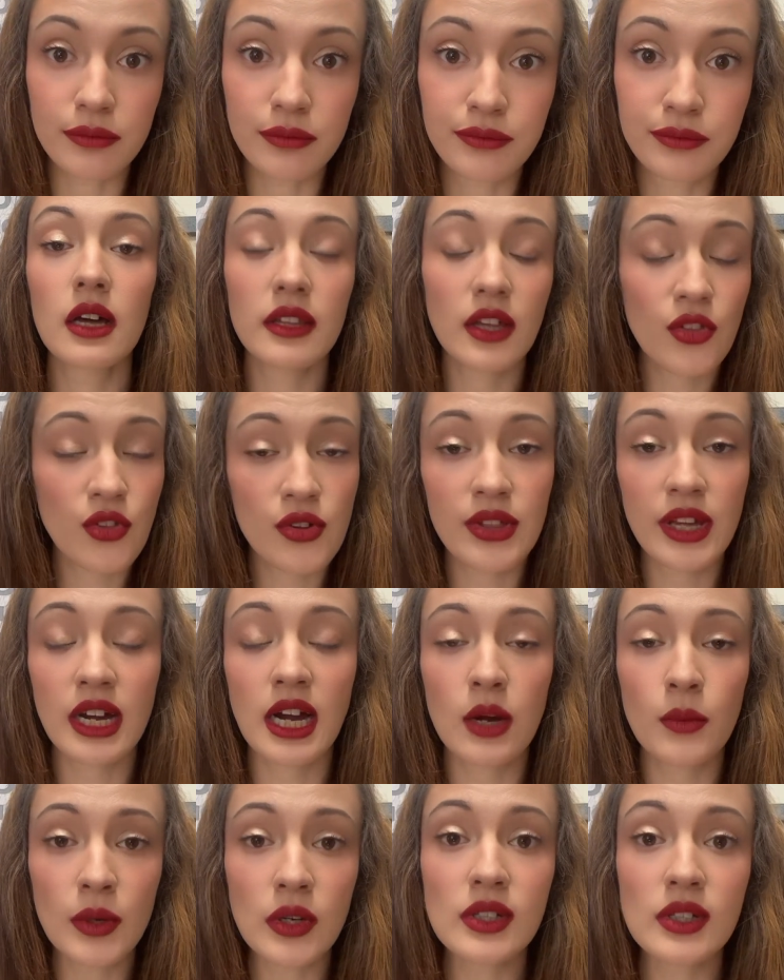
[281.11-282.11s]
The other thing I
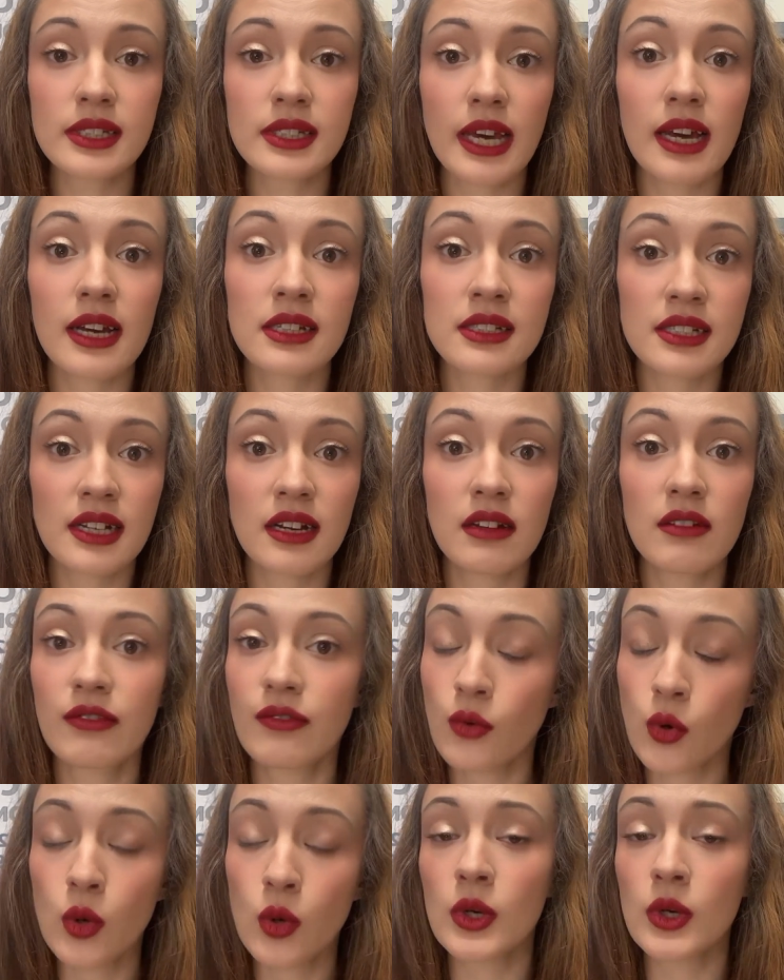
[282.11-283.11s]
will say is that
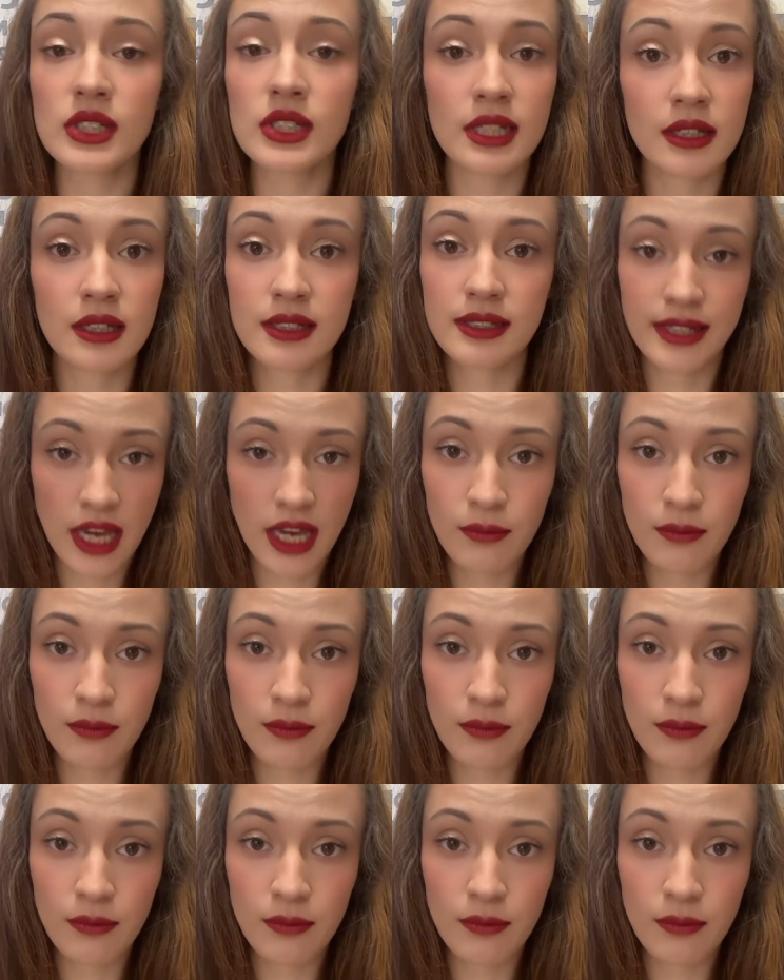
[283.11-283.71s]
forwards in this game,